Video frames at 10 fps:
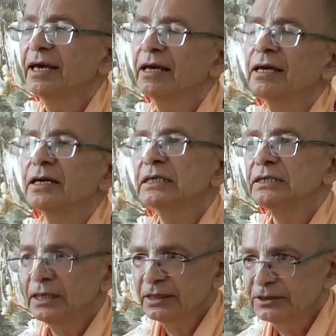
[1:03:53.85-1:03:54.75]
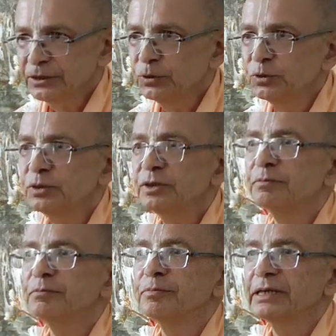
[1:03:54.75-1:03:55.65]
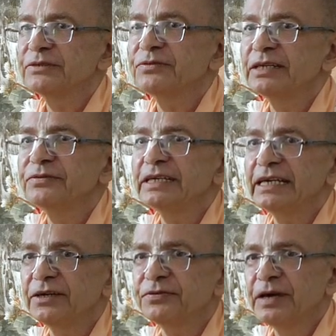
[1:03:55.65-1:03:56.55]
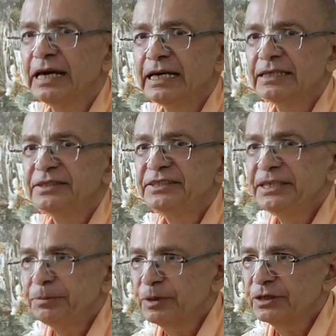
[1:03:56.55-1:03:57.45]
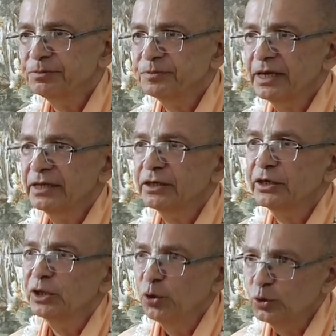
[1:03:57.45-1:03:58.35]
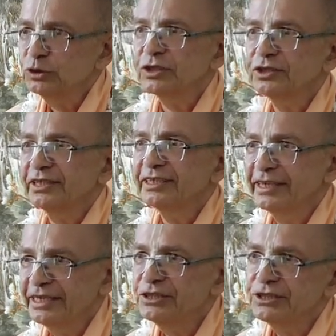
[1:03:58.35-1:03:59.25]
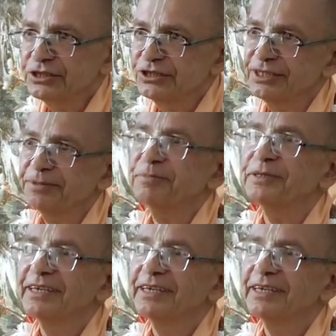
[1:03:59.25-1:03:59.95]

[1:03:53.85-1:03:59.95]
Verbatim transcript: uh, it, it's good, but when we have deeper and closer relationship,